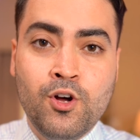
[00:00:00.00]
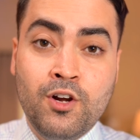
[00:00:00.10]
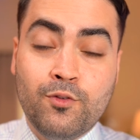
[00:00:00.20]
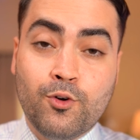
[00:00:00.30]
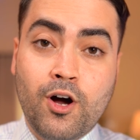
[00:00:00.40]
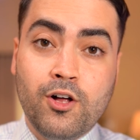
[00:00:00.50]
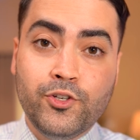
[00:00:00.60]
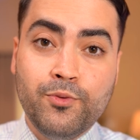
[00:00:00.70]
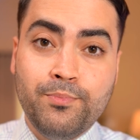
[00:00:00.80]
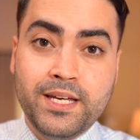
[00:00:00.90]
for all
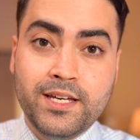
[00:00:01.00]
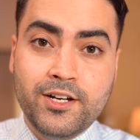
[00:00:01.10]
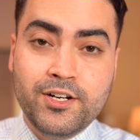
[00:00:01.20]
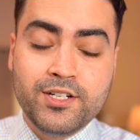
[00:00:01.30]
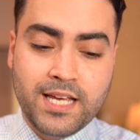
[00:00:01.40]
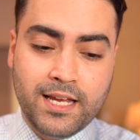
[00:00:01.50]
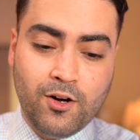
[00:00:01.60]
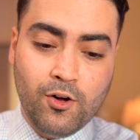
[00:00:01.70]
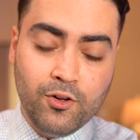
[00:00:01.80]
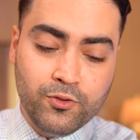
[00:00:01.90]
you beginners and
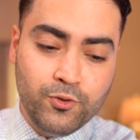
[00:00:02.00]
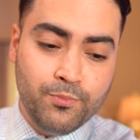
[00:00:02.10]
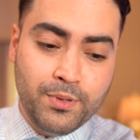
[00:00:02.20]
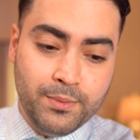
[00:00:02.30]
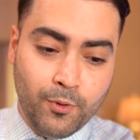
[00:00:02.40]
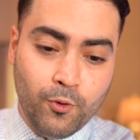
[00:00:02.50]
all you people